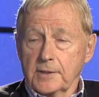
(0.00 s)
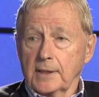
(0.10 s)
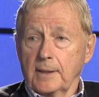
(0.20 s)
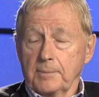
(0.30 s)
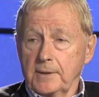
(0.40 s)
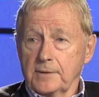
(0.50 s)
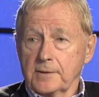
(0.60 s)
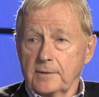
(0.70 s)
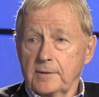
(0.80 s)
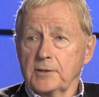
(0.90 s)
set up
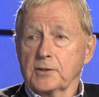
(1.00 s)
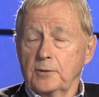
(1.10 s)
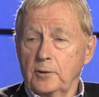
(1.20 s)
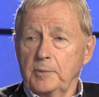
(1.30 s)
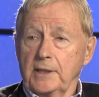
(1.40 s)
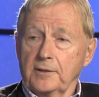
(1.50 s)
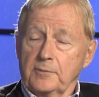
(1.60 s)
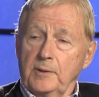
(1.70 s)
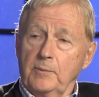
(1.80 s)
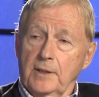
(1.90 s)
this school
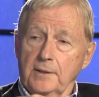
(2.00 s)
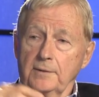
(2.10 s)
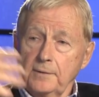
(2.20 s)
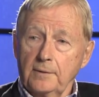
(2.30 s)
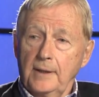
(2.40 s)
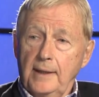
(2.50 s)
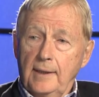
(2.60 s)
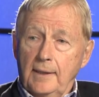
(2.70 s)
because we wanted to